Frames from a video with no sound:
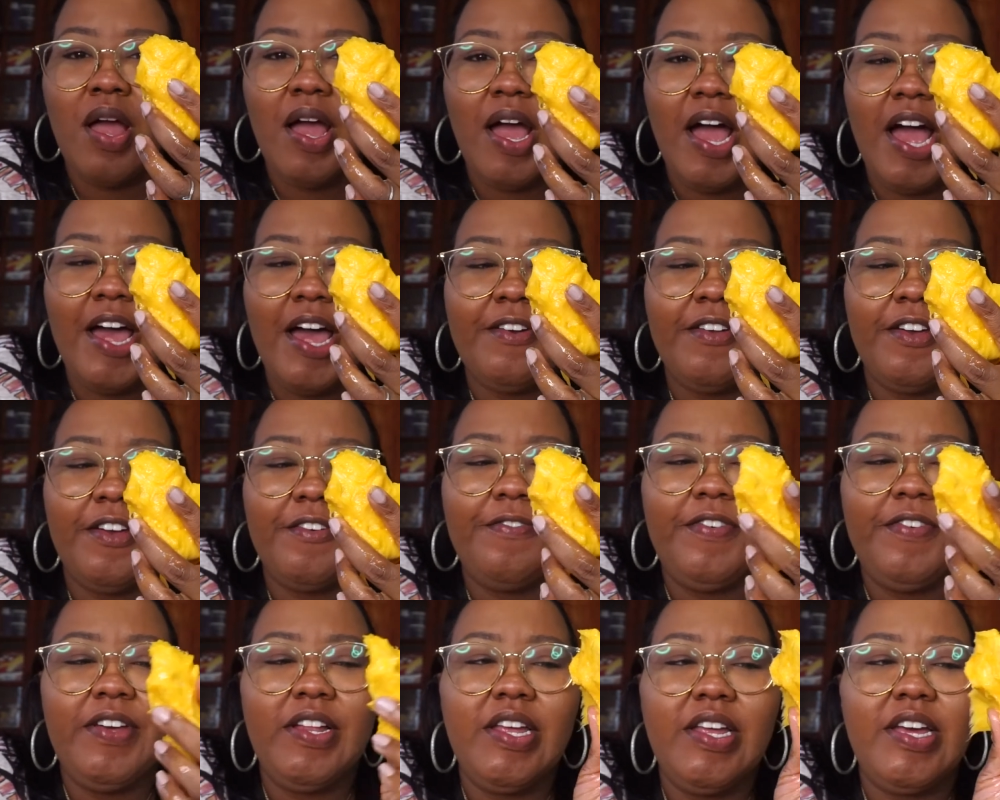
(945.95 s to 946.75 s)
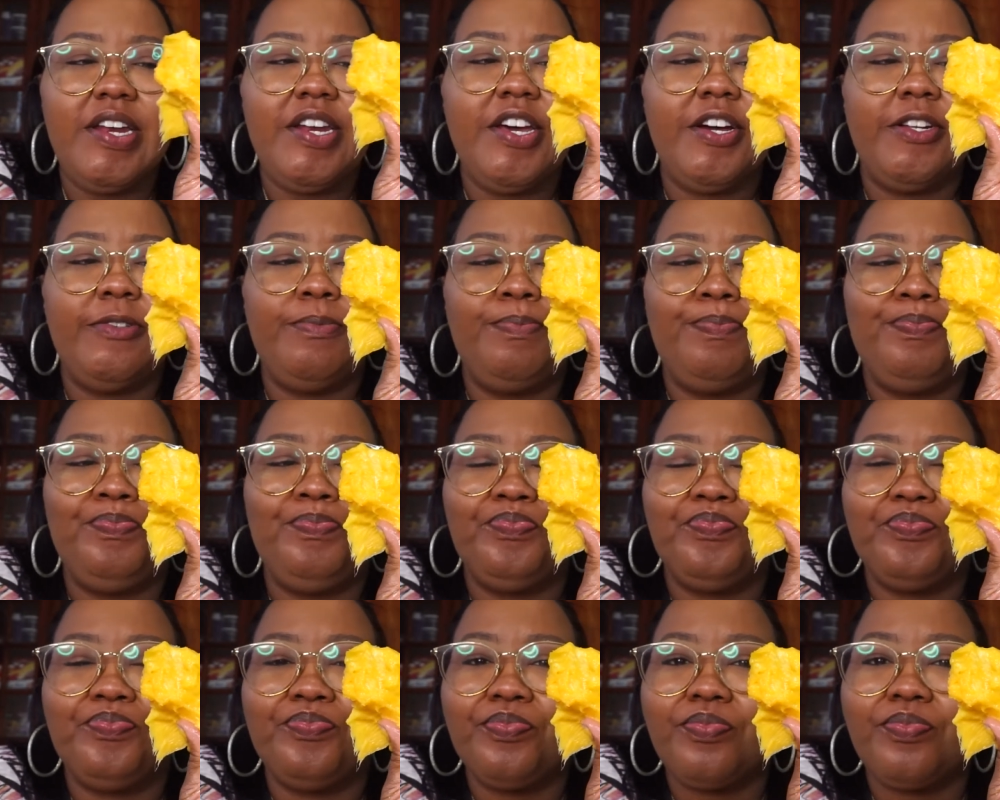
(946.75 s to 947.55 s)
and I feel you're not
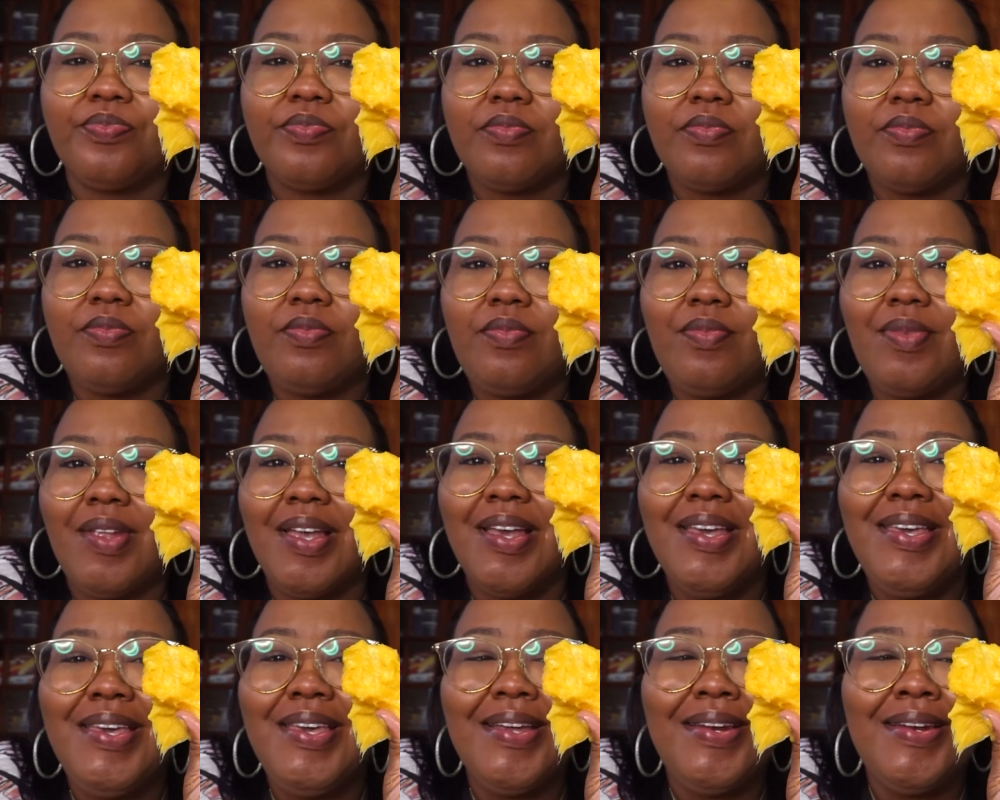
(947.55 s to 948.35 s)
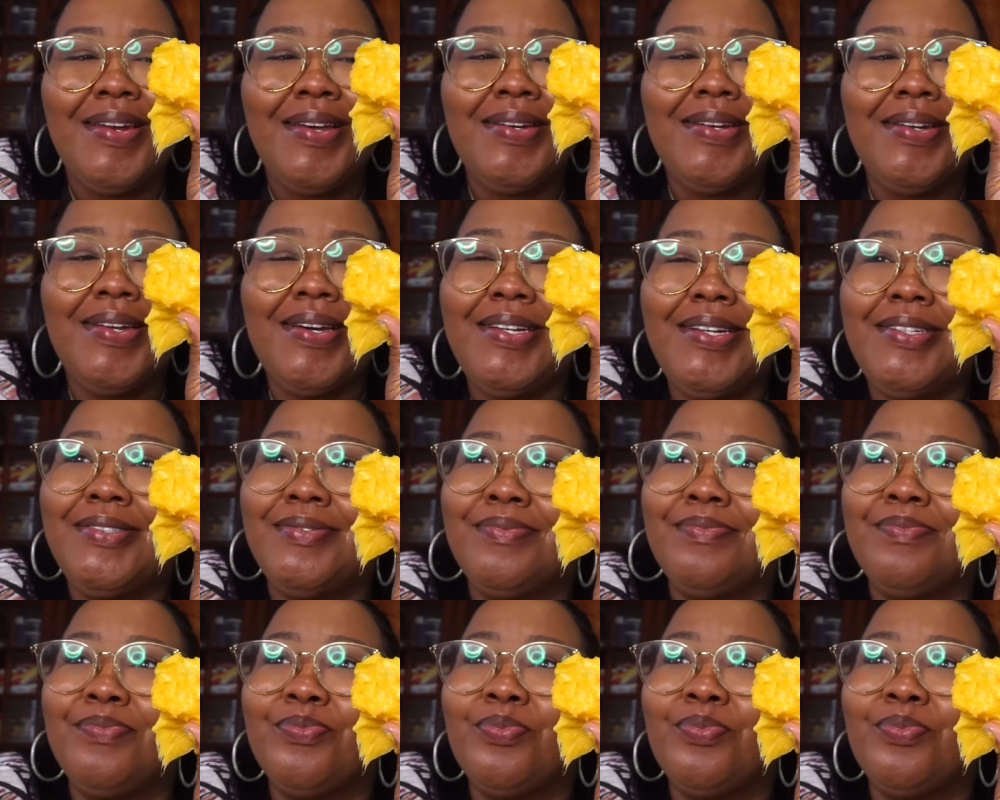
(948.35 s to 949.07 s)
done.